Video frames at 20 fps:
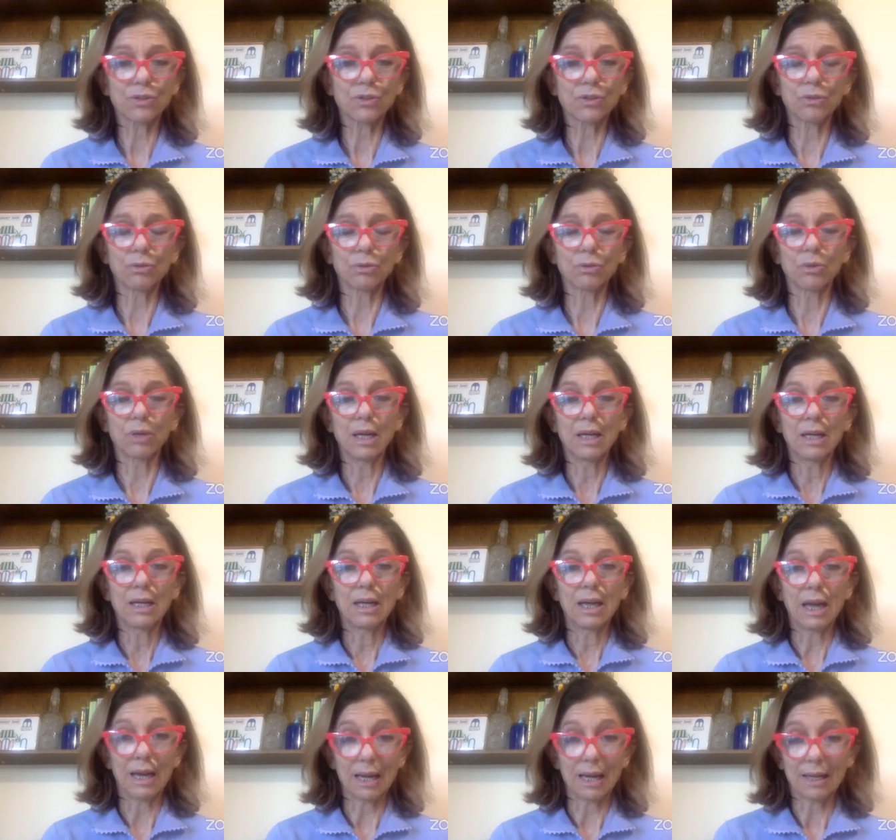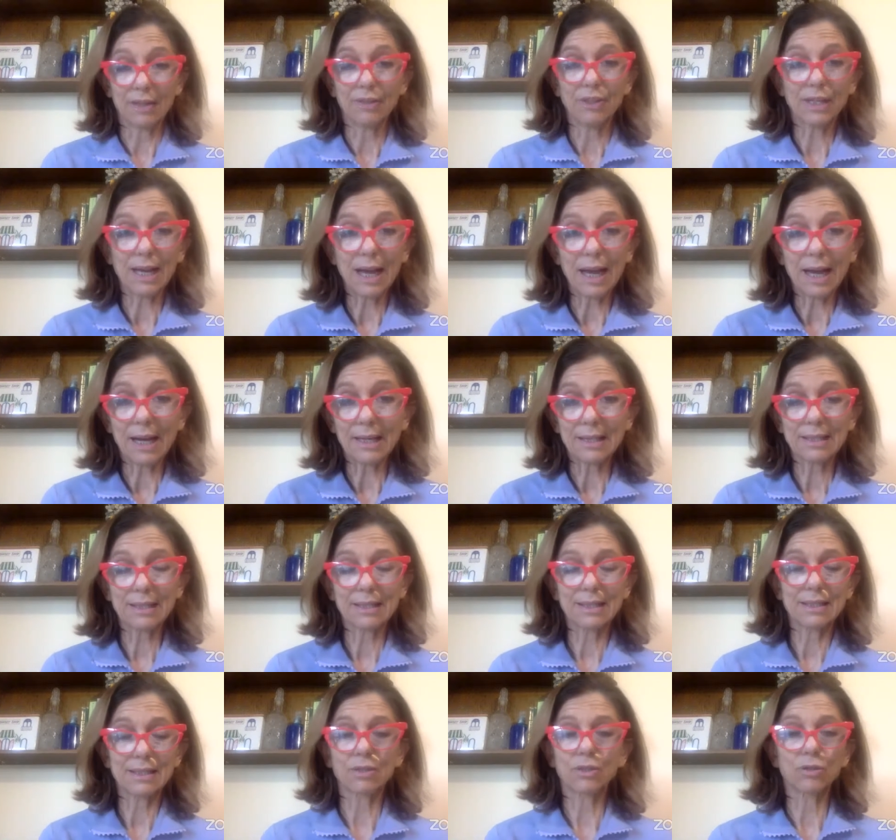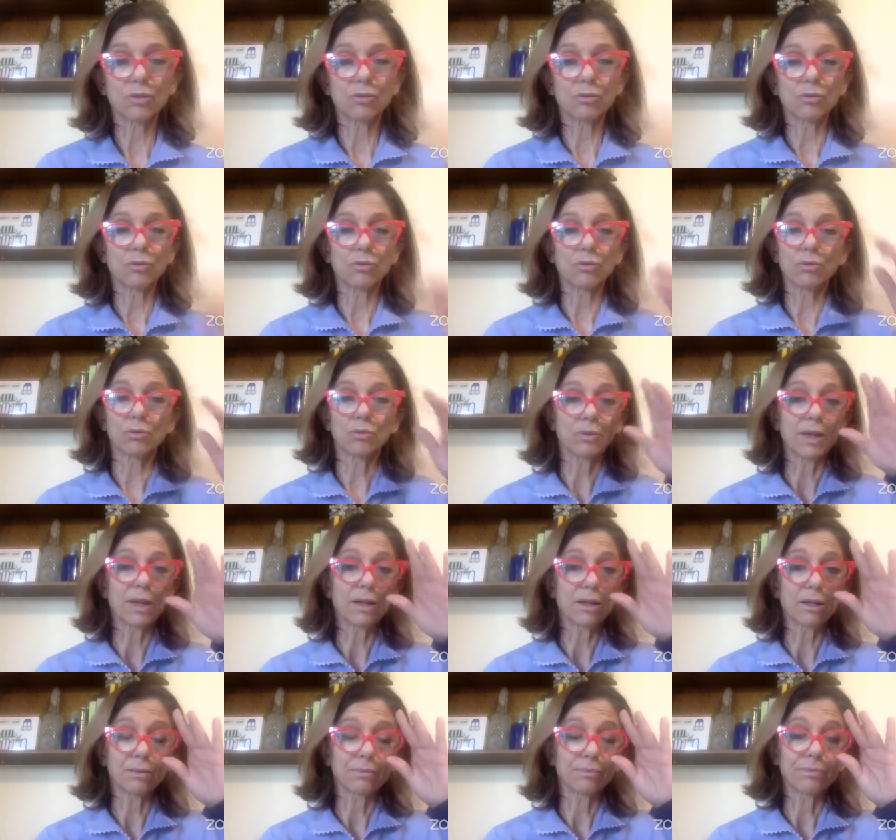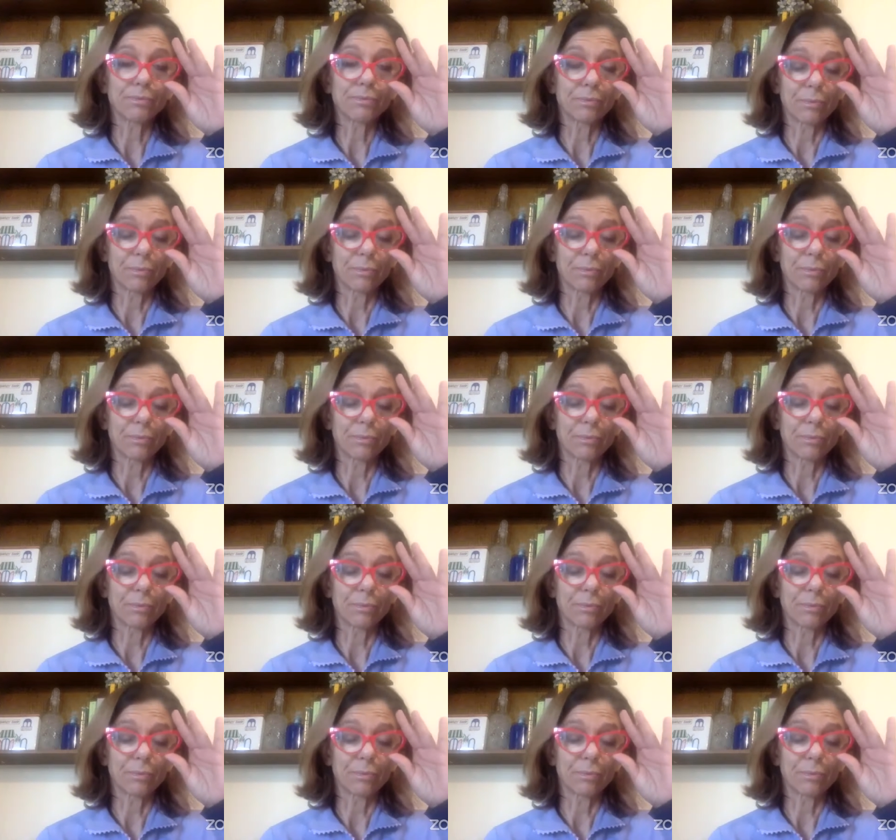to other cats, to their